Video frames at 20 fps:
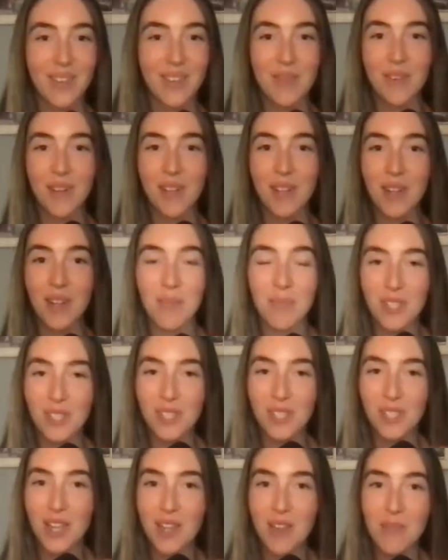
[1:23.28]
we really
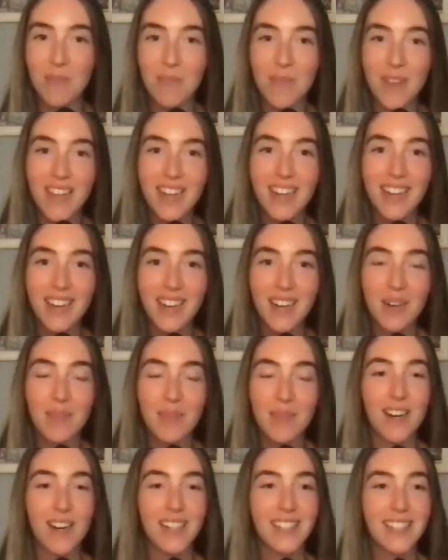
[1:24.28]
appreciate you being here,
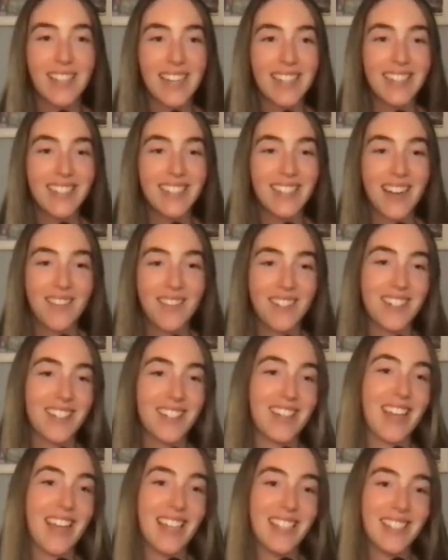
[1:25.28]
and we're excited to dive into
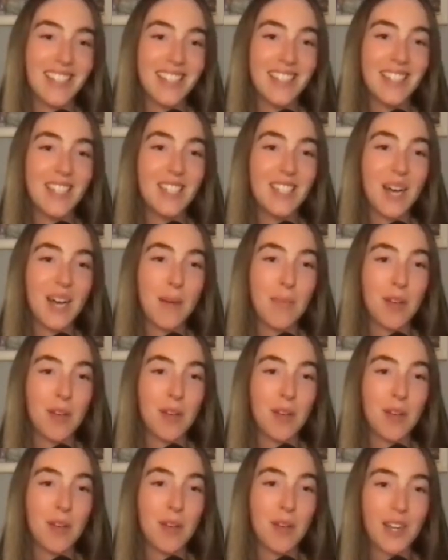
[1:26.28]
the KCT topic,
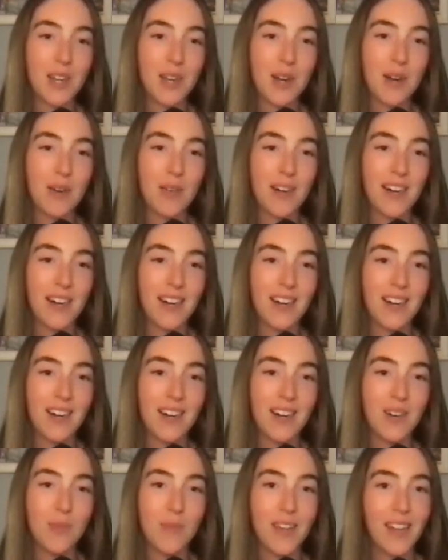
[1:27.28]
which I
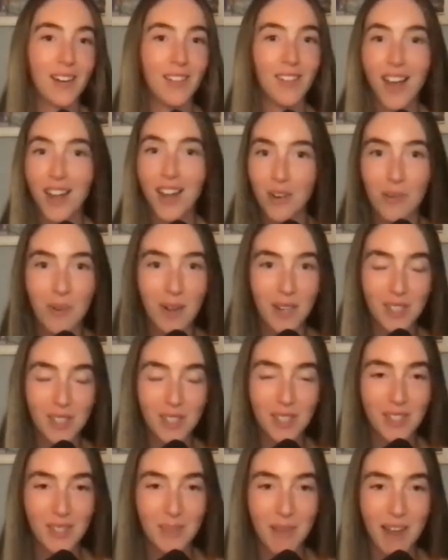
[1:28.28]
know we get a lot of
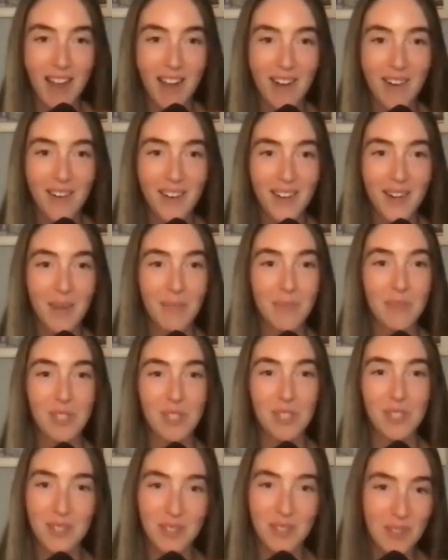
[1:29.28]
questions about, and I'm
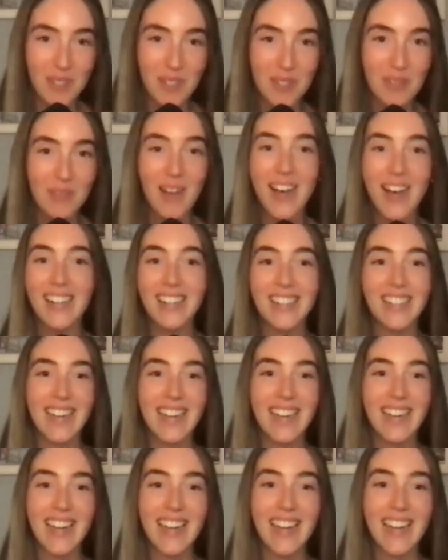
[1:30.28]
sure you do as well.
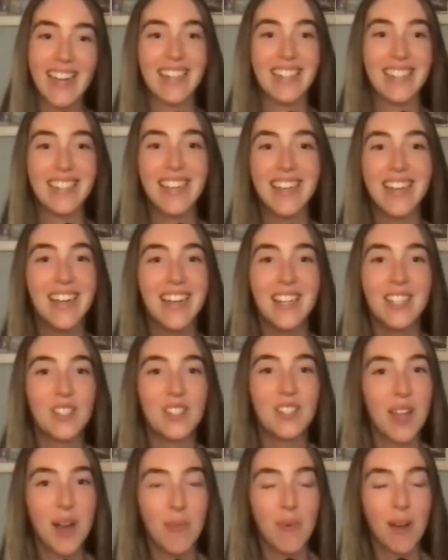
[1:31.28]
And
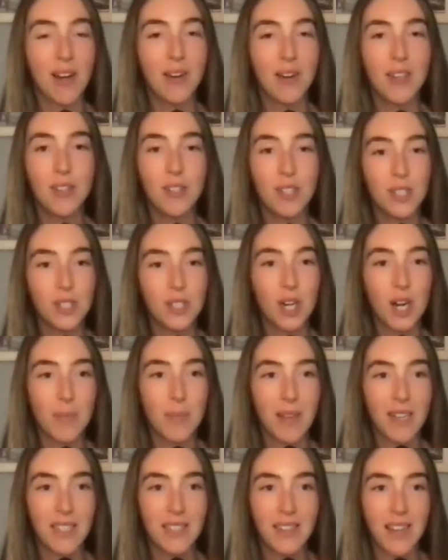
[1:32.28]
so, yeah, why don't you just start
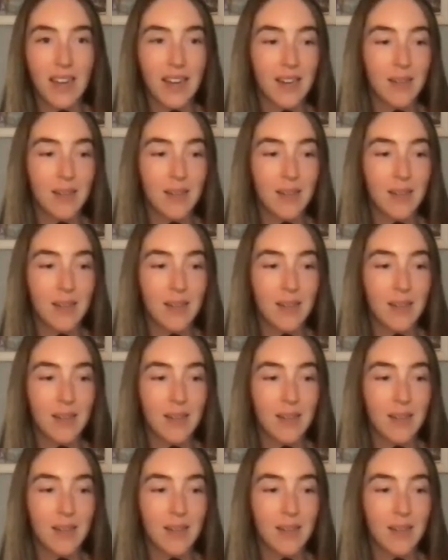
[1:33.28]
by